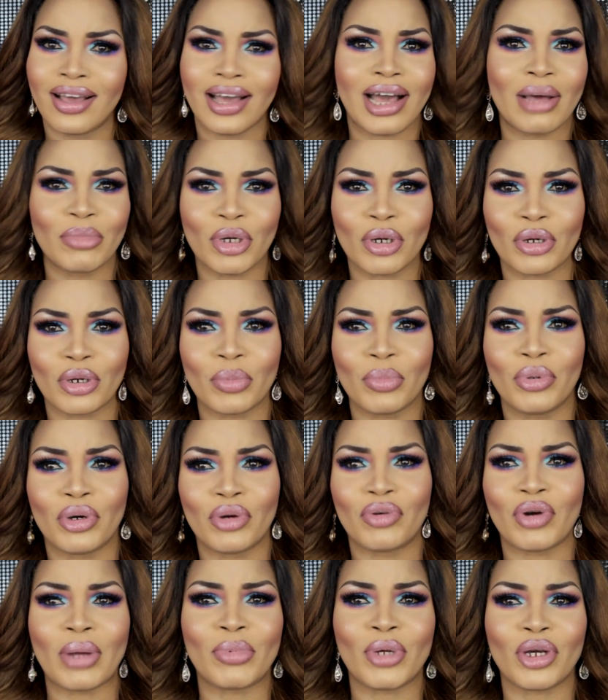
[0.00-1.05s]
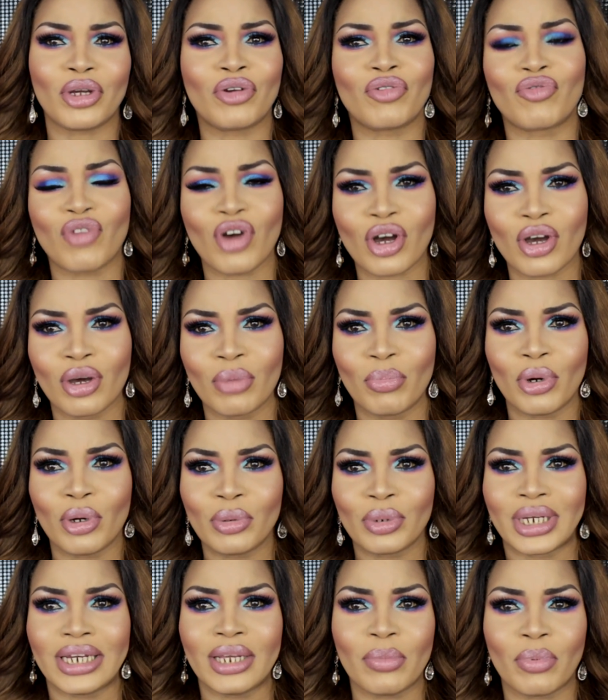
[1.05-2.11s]
I'm not gonna rock a
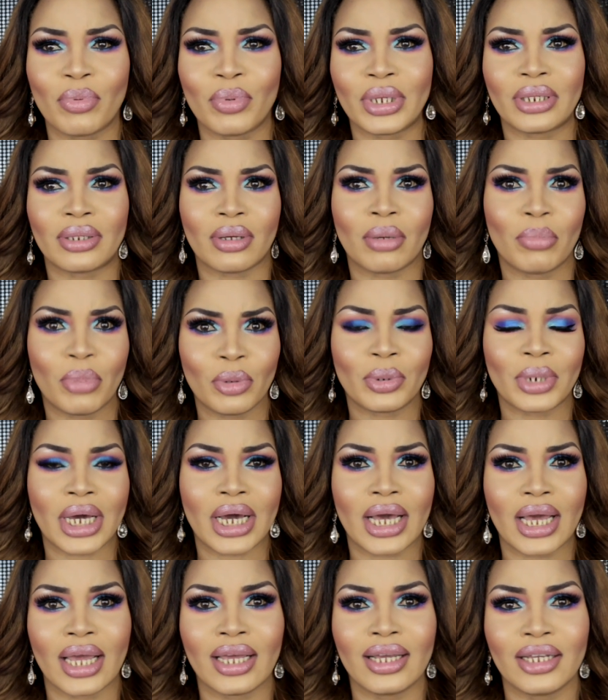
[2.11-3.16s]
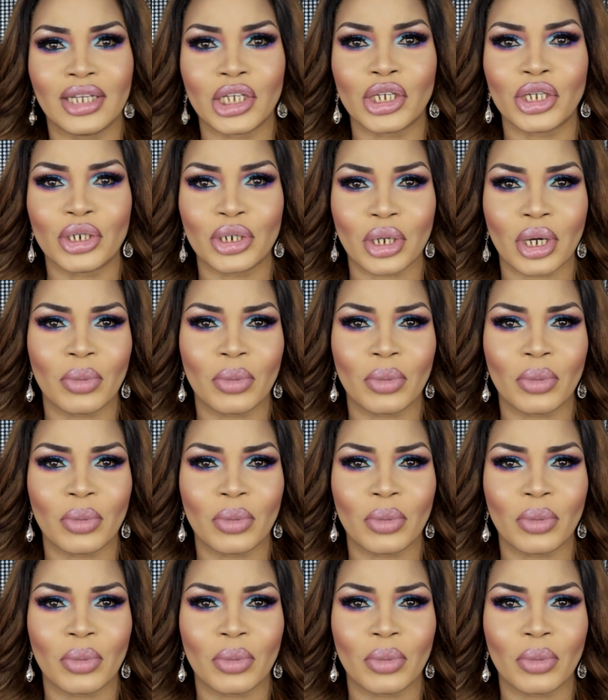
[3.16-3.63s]
bold lip with a bold eye, you know.